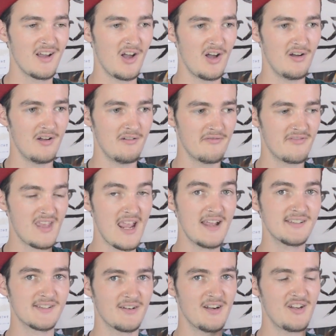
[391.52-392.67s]
of the
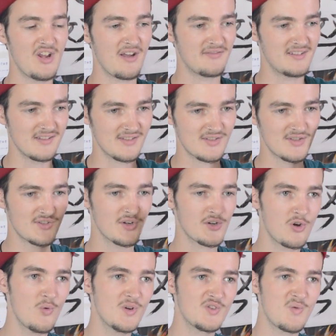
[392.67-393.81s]
answer, and you have to
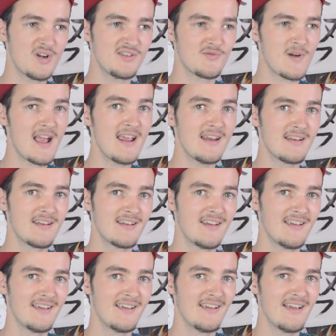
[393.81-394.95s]
circle which one is right.
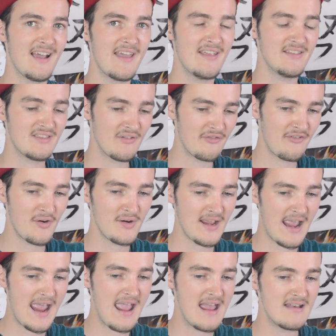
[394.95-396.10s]
And at the
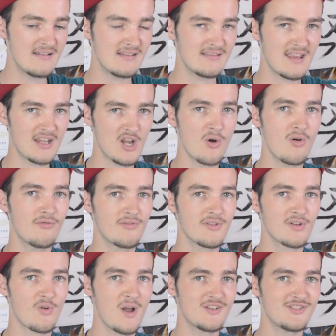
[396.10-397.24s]
very end, they go over the
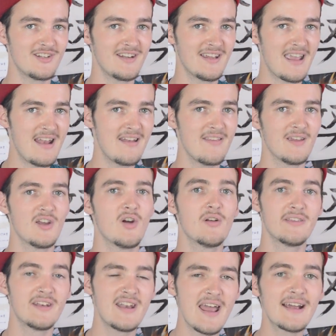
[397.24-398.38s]
question again and then go to
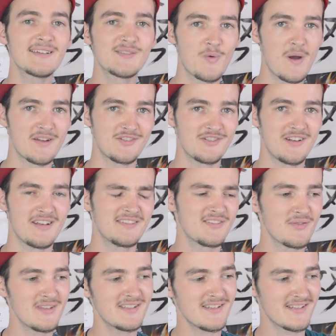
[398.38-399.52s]
the next question. And
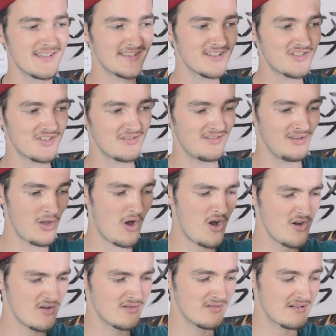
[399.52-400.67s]
so this is in such a
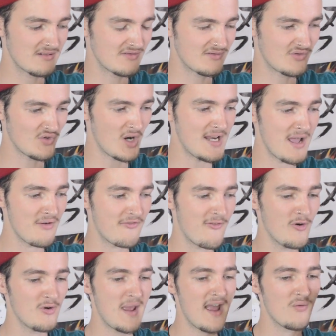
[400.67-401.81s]
long, drawn-out
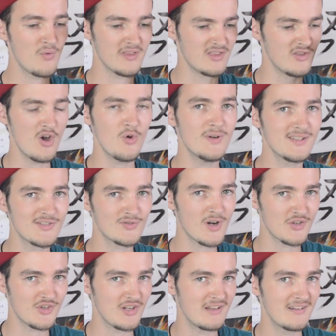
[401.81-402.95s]
format with no
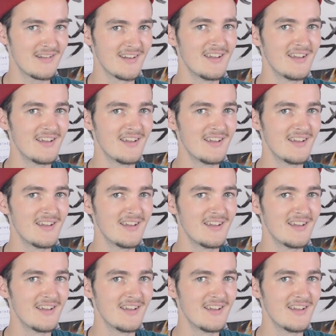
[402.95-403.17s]
instruction